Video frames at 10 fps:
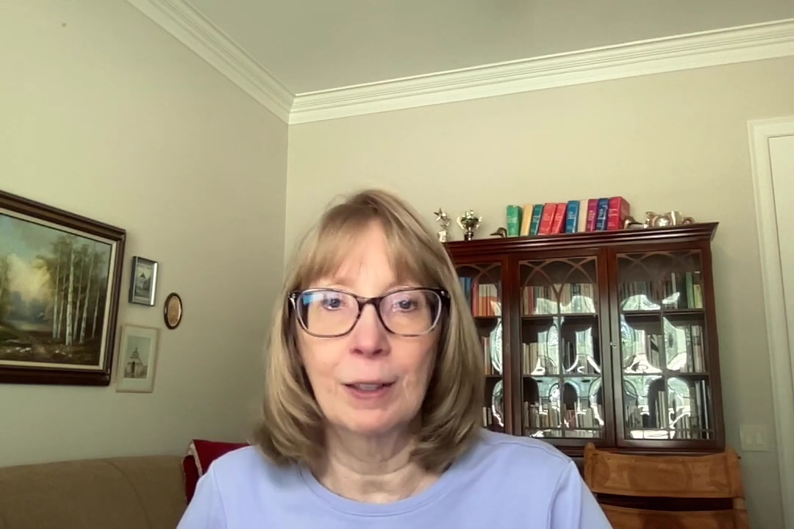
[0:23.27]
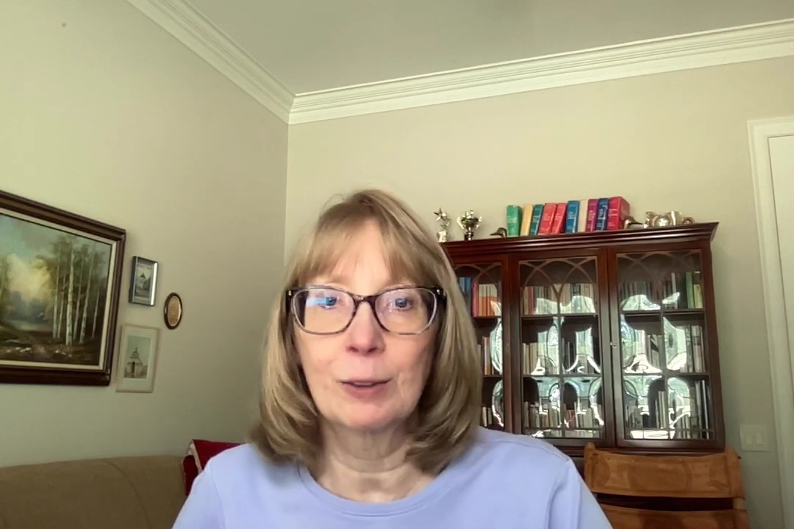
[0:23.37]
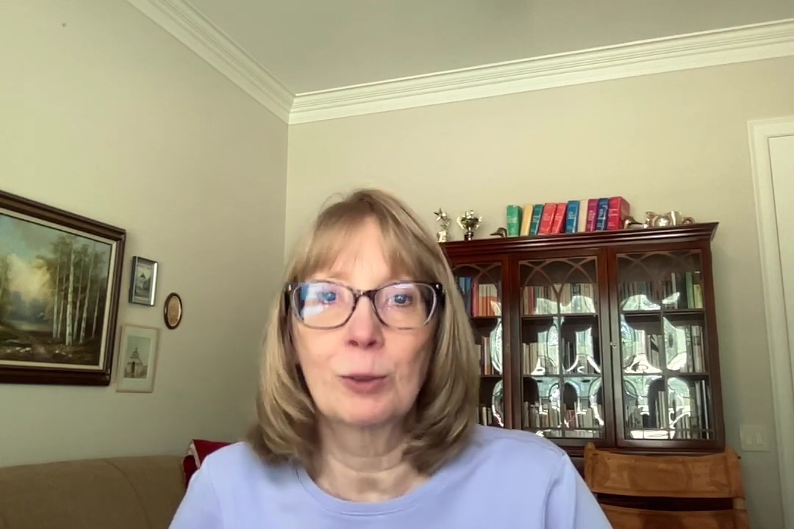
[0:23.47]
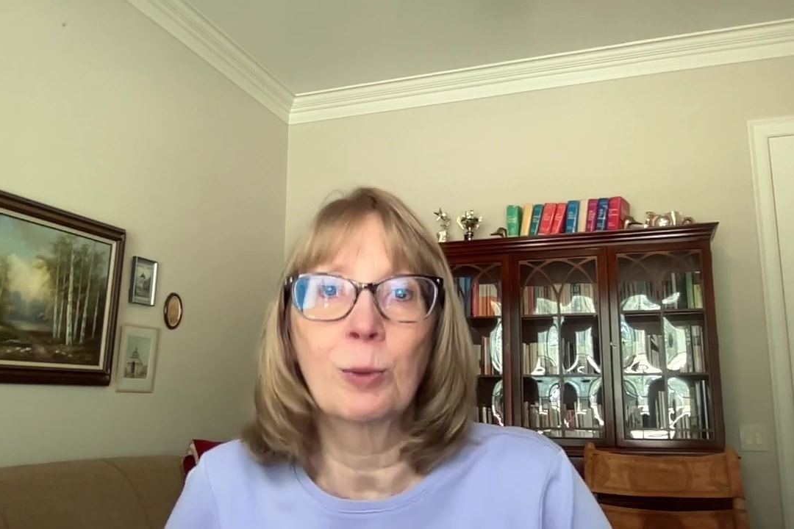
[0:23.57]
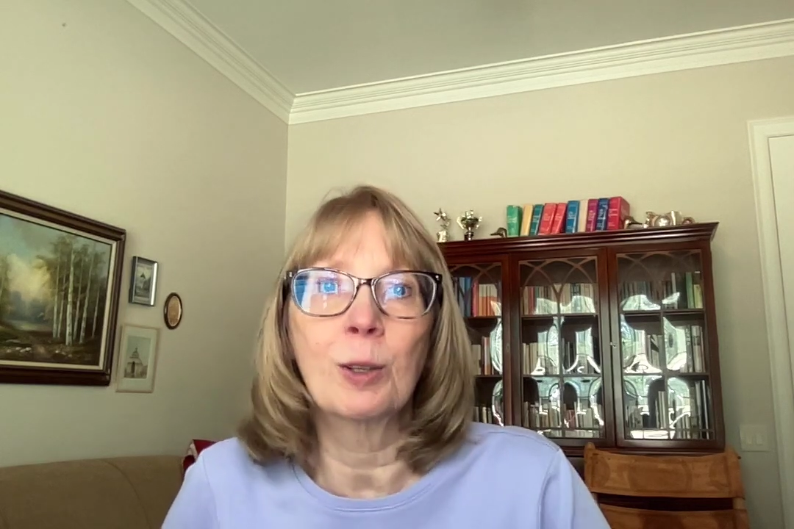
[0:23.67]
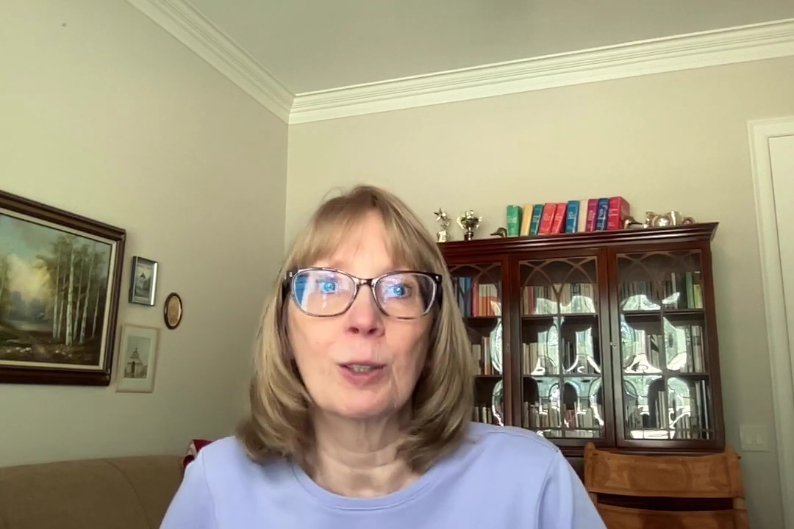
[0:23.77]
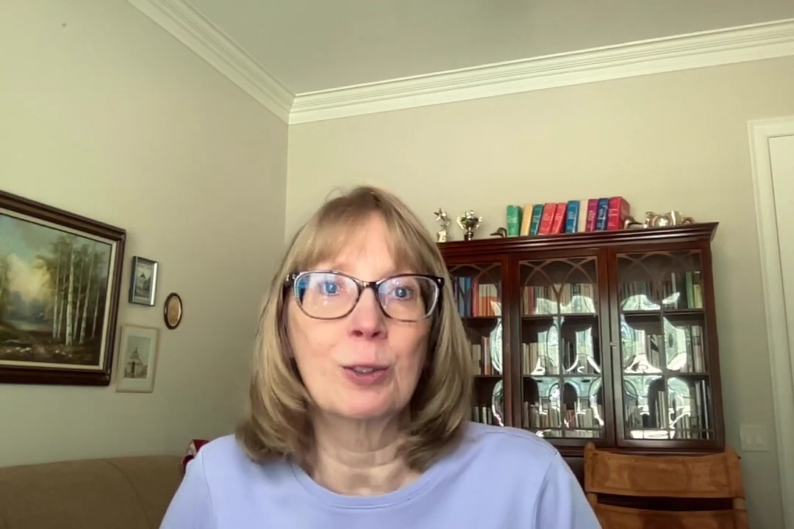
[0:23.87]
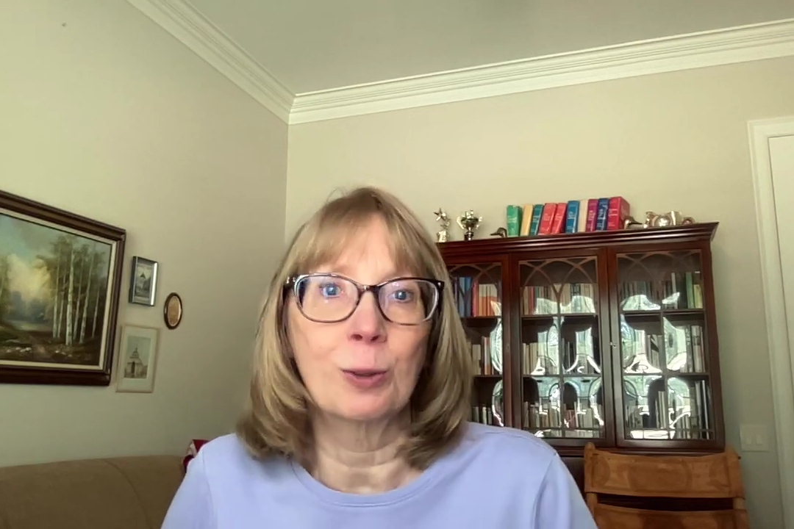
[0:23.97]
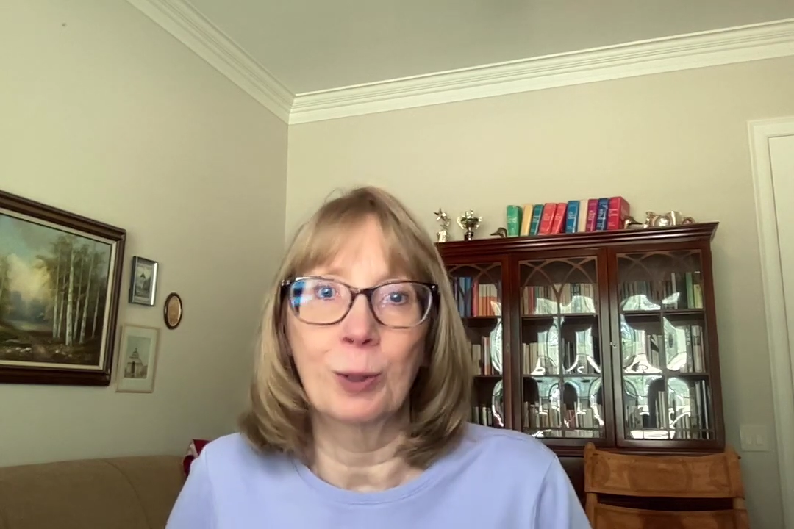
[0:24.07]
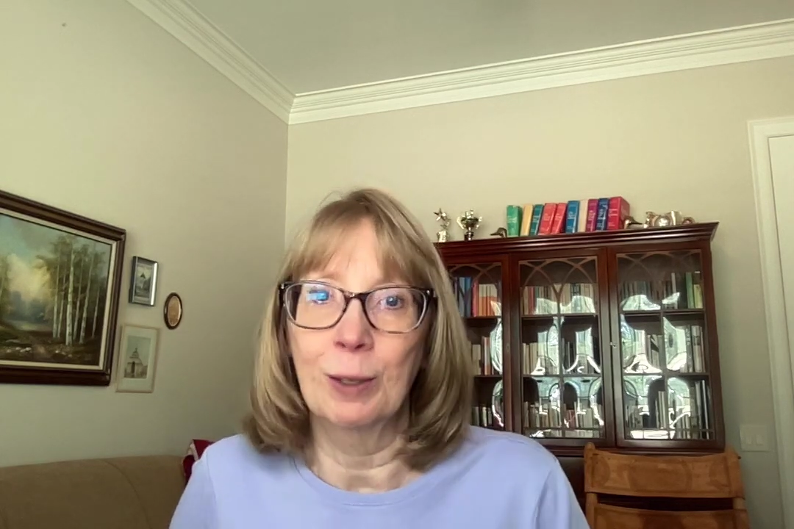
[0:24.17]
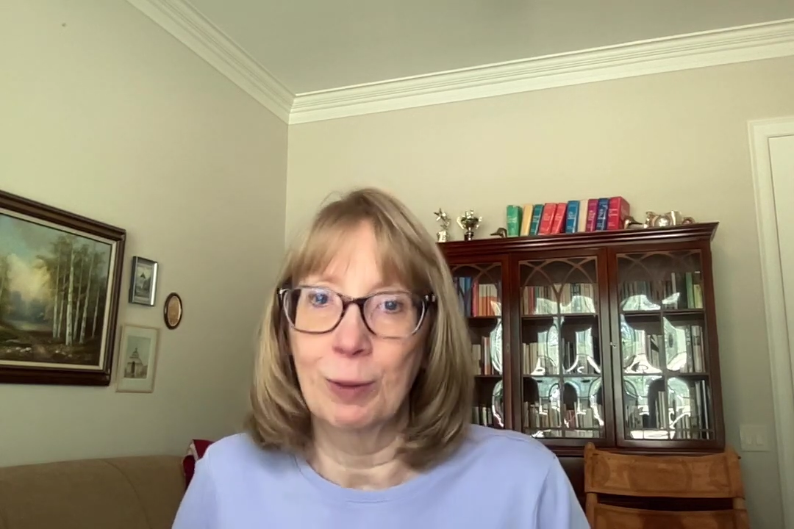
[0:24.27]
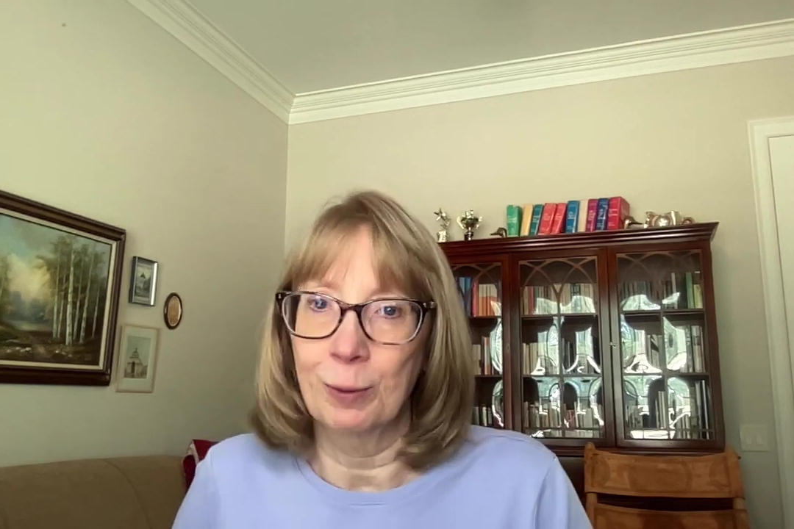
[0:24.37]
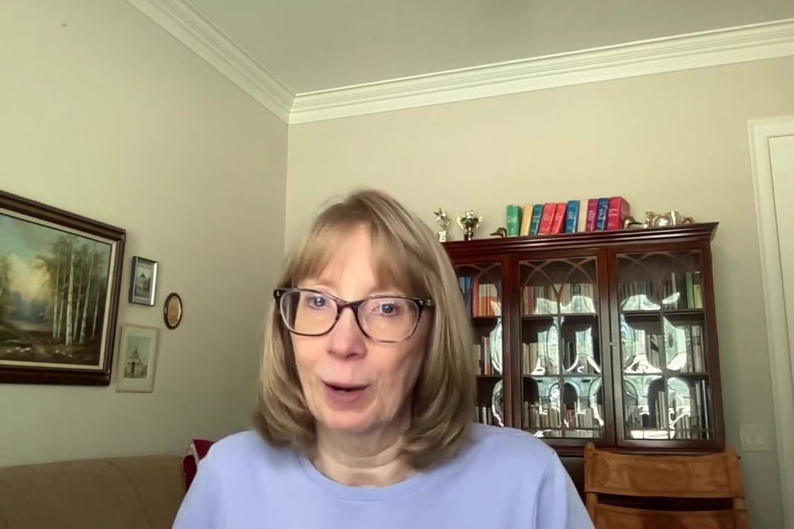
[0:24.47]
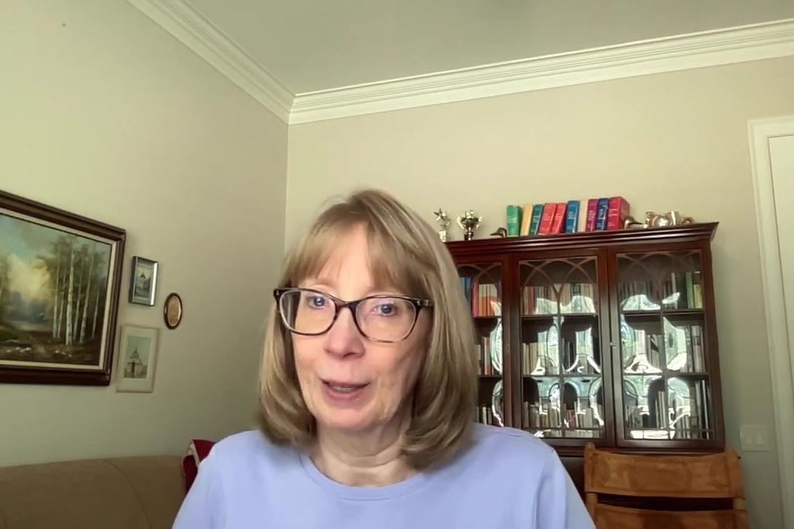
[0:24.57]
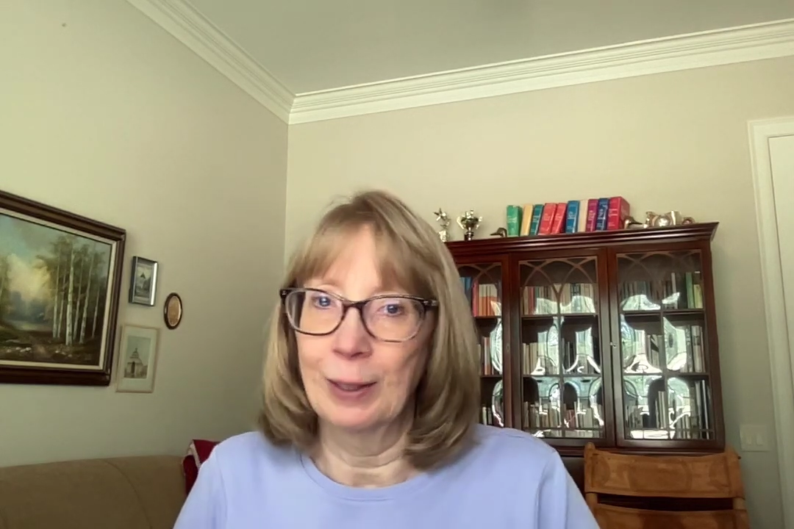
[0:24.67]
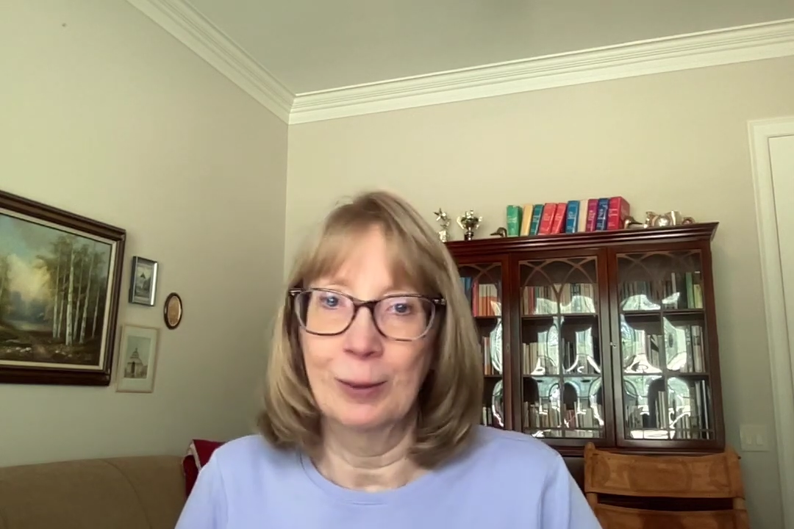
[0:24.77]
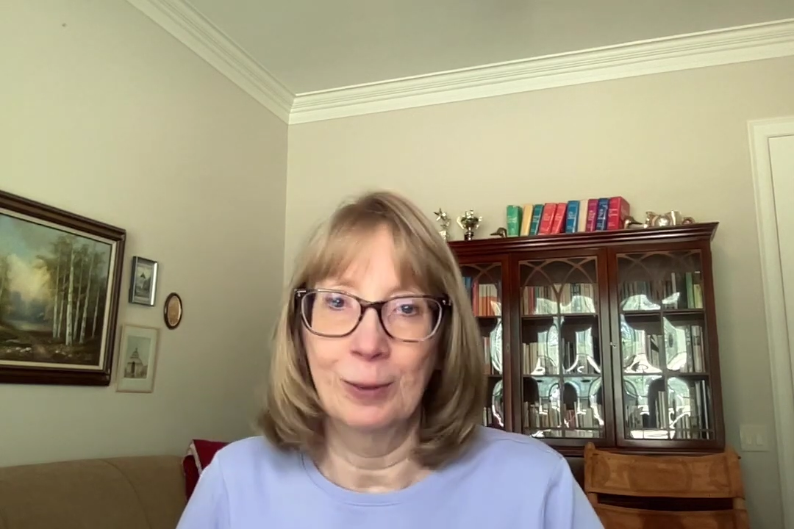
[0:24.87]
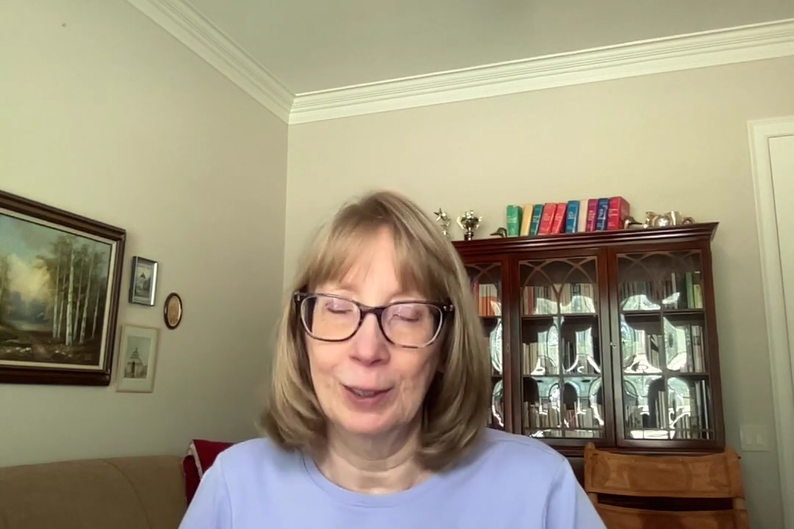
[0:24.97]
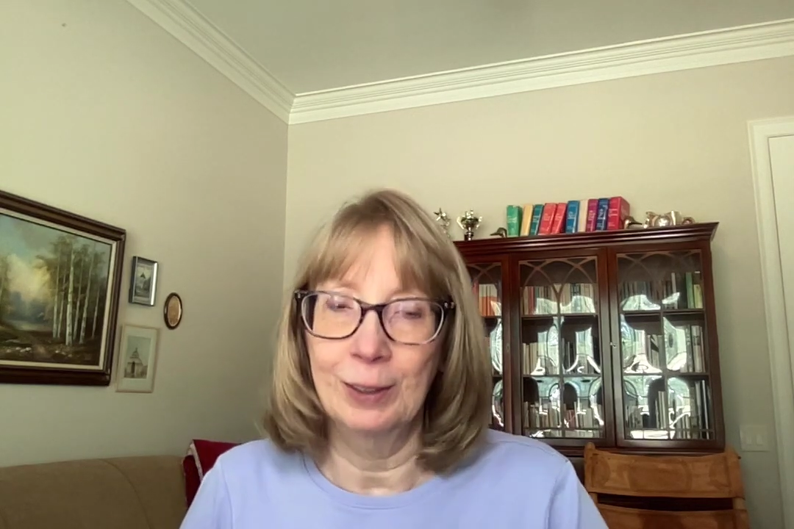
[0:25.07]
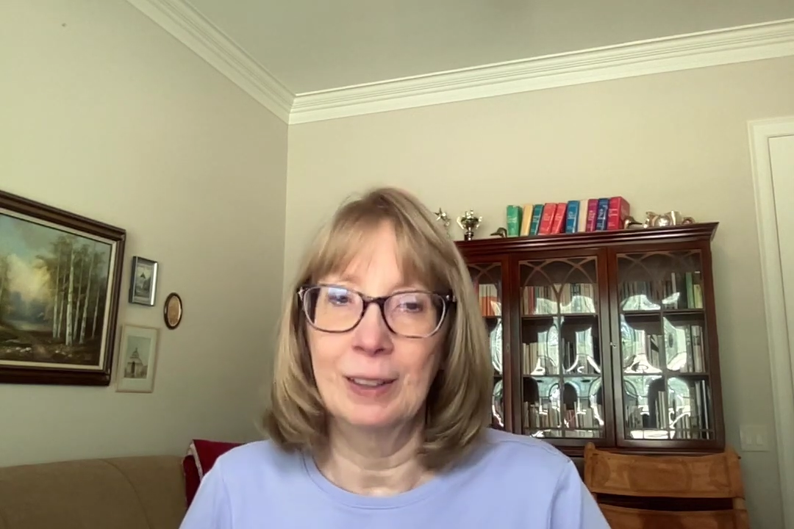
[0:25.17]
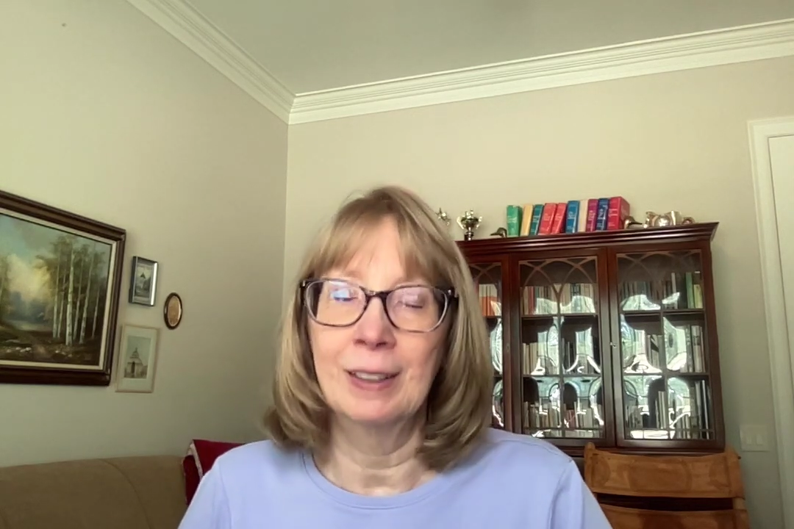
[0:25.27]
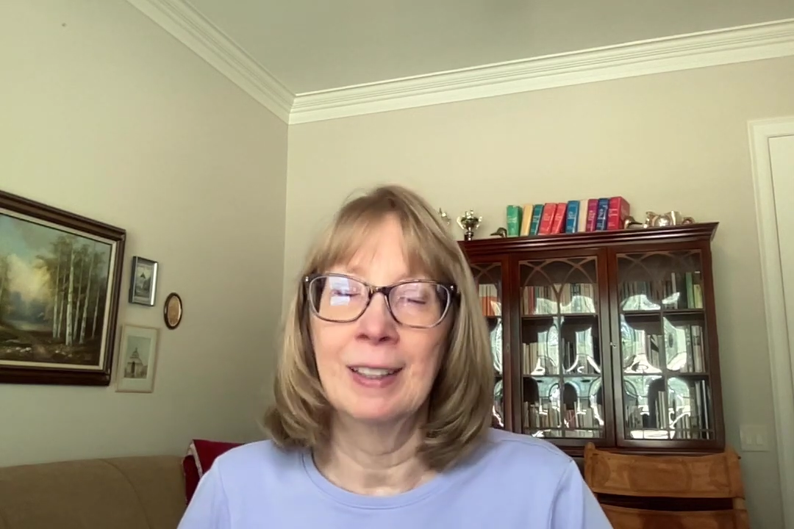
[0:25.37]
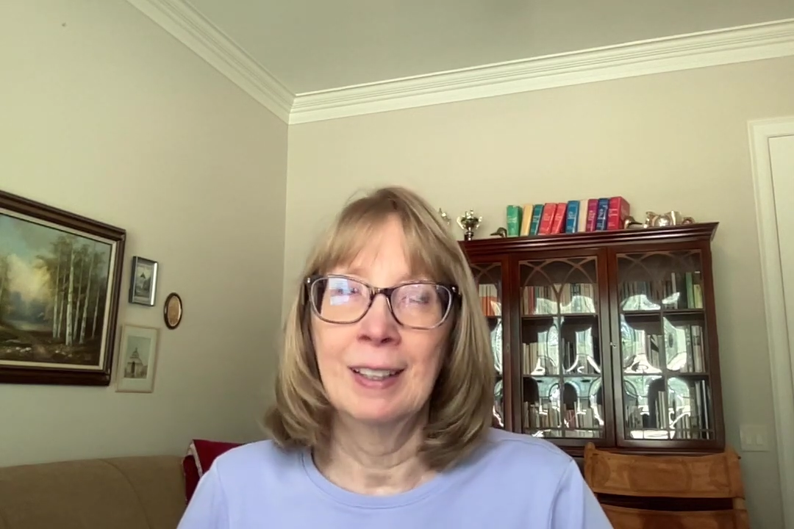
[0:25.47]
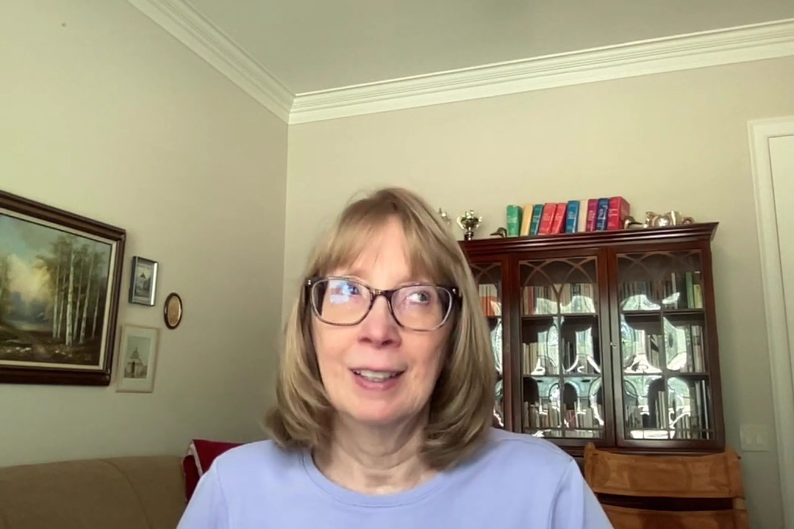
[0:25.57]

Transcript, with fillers: That's where the joy of the writing really,